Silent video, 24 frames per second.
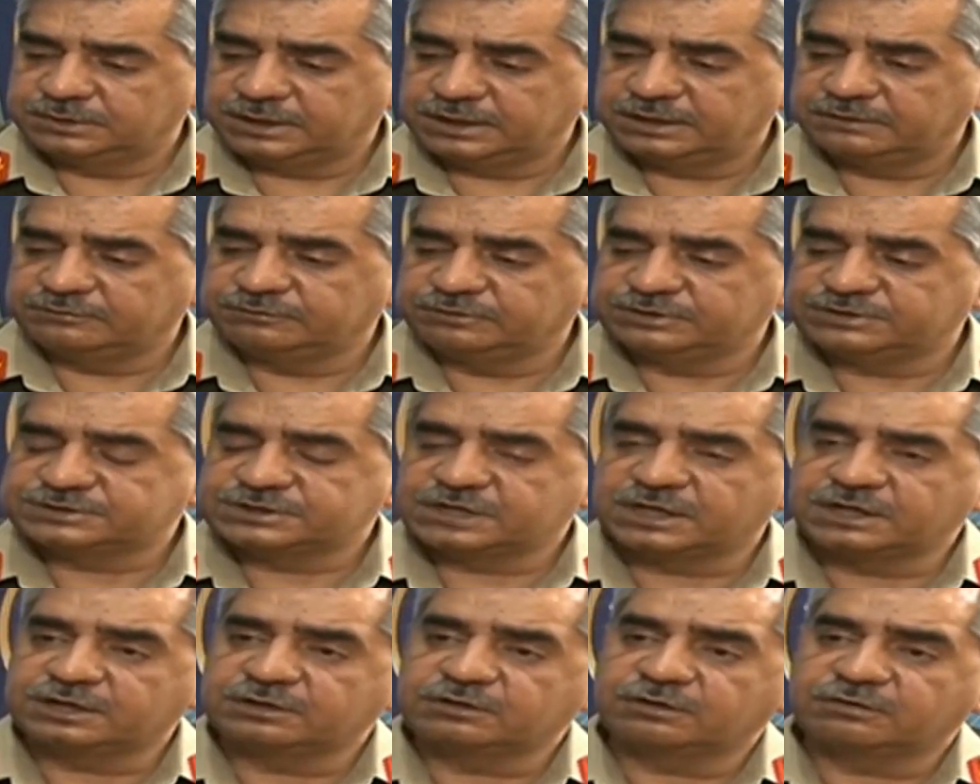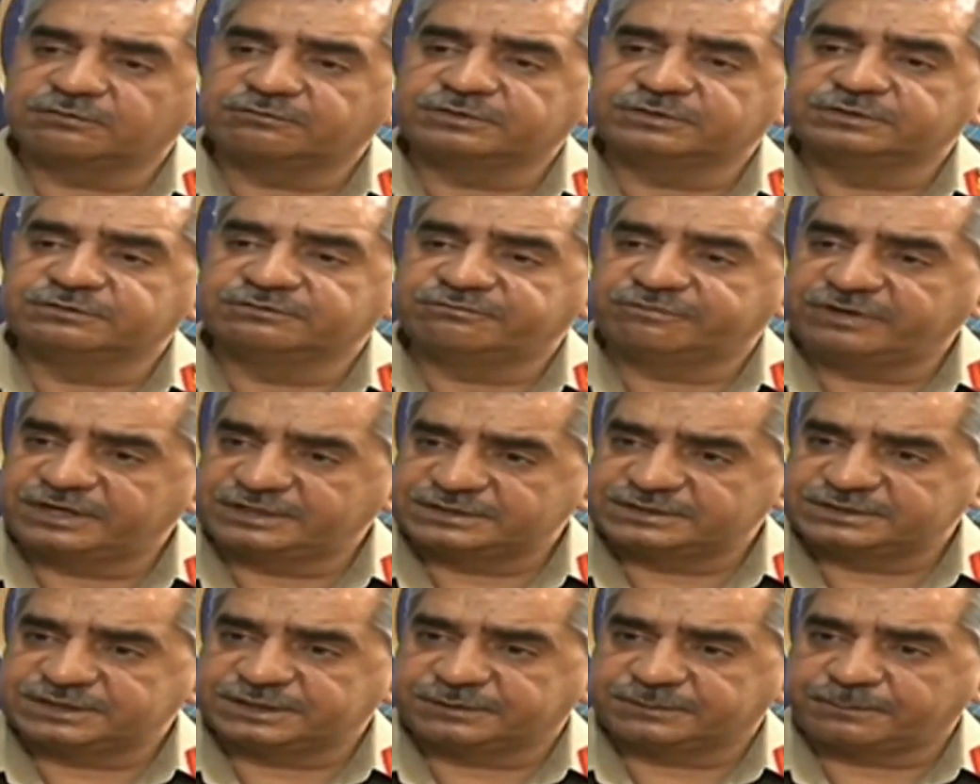then we started off with the
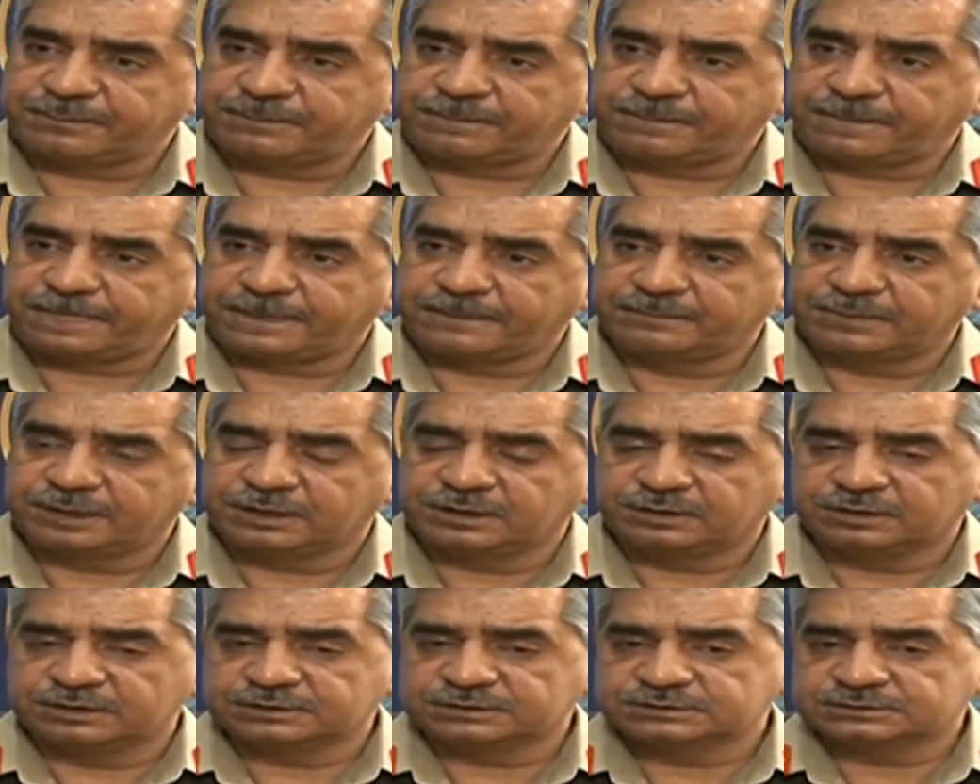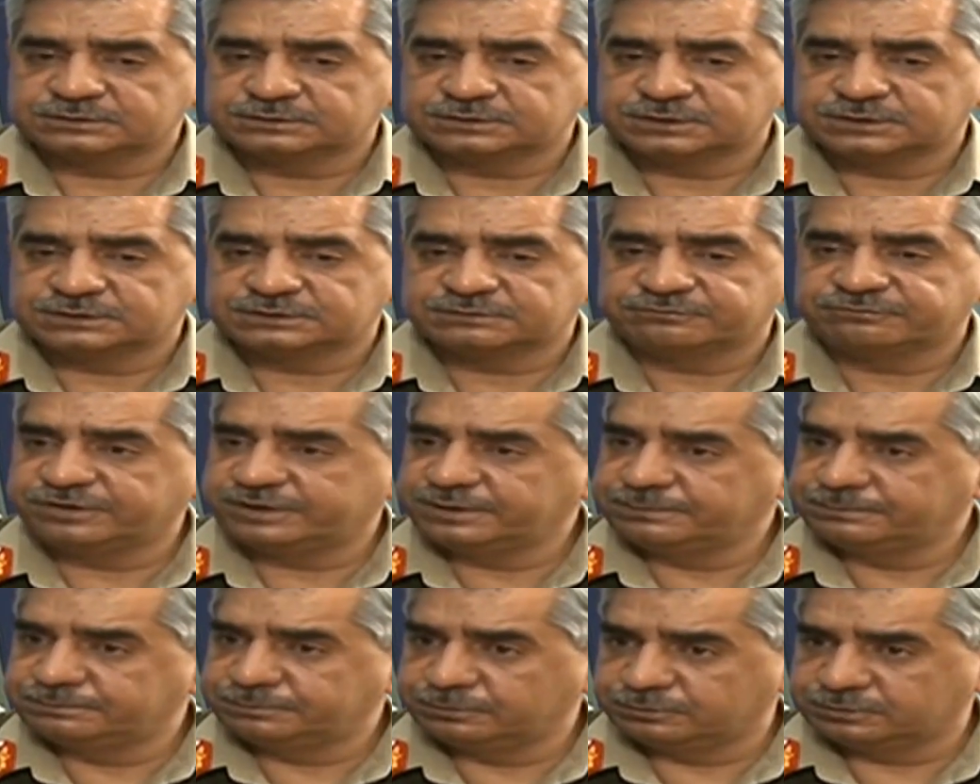fencing, because it's a
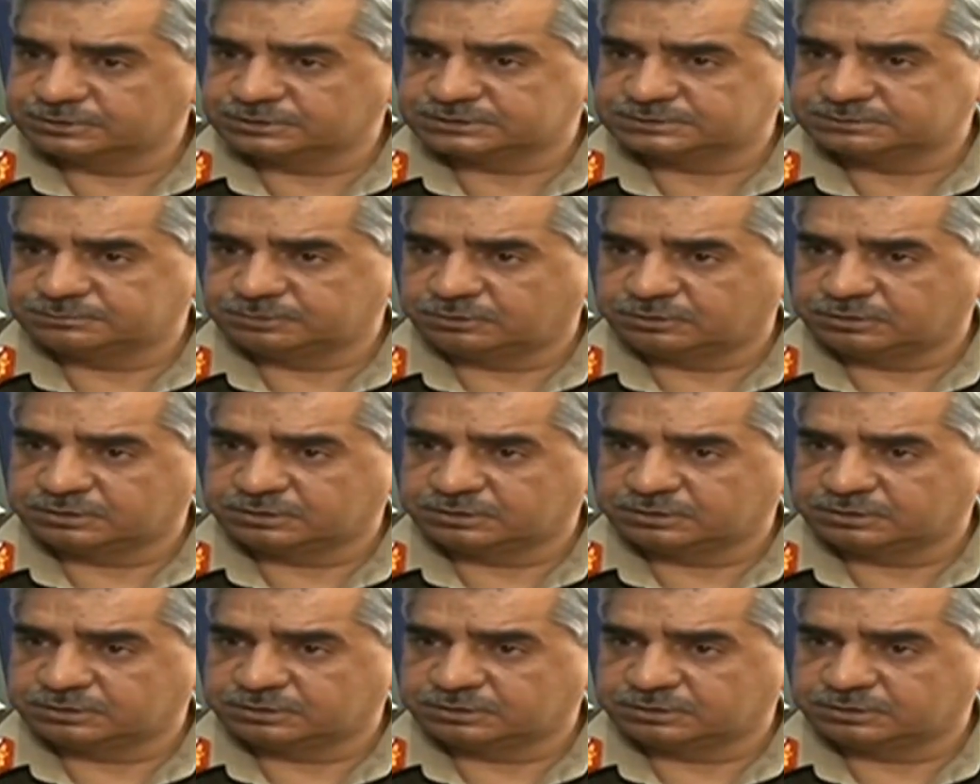very porous